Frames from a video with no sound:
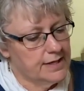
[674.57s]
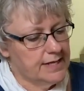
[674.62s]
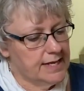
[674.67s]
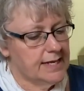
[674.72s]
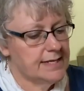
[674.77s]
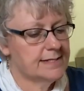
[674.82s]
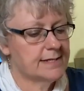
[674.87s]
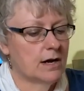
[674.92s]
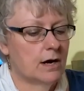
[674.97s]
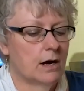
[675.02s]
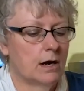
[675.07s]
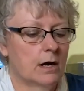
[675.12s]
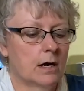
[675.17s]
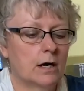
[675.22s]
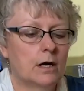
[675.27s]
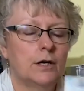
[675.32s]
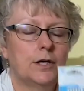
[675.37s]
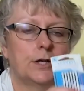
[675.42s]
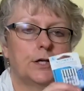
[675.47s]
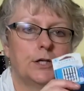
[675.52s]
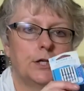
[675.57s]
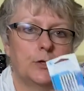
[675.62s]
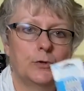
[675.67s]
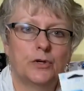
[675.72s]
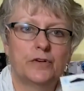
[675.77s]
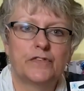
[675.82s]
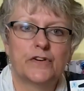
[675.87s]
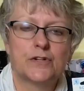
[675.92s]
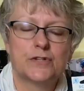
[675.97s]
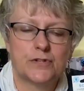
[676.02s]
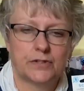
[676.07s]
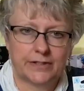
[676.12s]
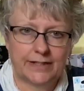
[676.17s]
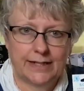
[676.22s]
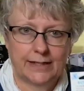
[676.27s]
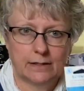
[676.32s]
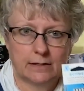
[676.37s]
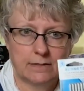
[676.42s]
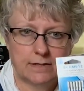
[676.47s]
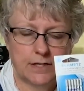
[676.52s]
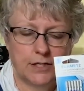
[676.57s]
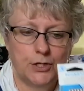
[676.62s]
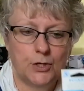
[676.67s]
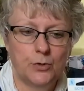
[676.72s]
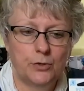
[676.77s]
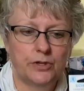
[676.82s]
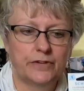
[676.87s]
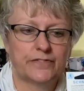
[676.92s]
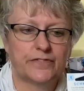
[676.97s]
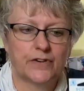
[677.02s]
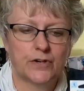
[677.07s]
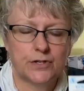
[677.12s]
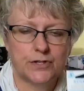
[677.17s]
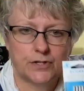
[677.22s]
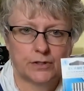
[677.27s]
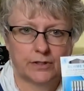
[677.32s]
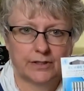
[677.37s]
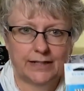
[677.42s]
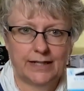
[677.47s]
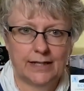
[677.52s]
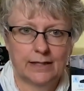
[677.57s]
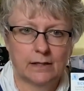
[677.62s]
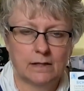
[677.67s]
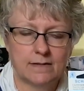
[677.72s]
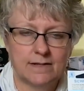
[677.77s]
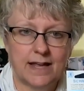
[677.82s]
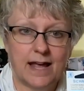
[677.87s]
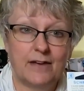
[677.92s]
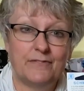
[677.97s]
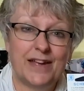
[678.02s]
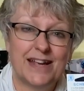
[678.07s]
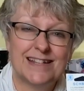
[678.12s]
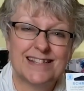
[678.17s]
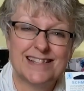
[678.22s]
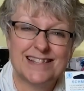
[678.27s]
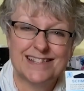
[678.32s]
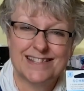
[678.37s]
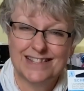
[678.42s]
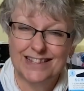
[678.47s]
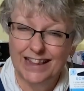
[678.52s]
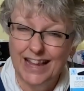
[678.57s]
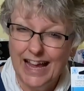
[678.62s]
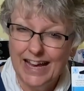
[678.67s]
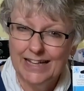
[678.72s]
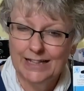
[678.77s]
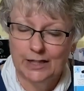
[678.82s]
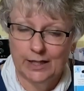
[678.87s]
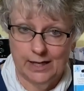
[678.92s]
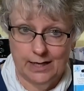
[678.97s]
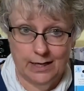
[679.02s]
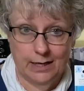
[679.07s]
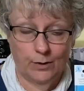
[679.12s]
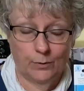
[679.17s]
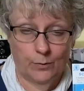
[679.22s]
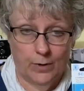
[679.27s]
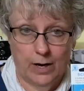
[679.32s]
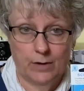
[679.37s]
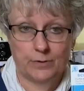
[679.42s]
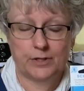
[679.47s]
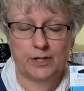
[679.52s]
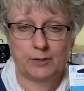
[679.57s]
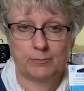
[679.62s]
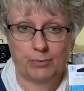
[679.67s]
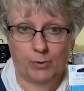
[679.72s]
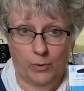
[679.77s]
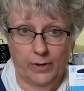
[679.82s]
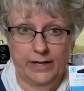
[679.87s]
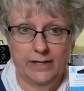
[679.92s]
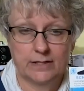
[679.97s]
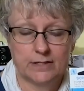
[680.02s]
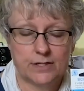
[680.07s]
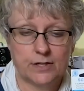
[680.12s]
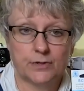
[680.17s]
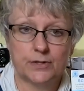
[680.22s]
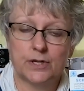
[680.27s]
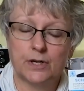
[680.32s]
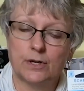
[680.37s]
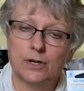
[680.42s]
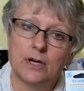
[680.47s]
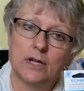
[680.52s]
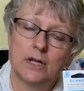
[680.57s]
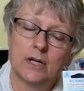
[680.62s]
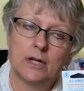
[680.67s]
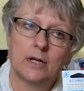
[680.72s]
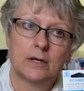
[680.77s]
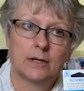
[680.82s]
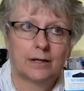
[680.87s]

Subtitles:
These are universal needles. Universal needles have a slightly rounded point. So they're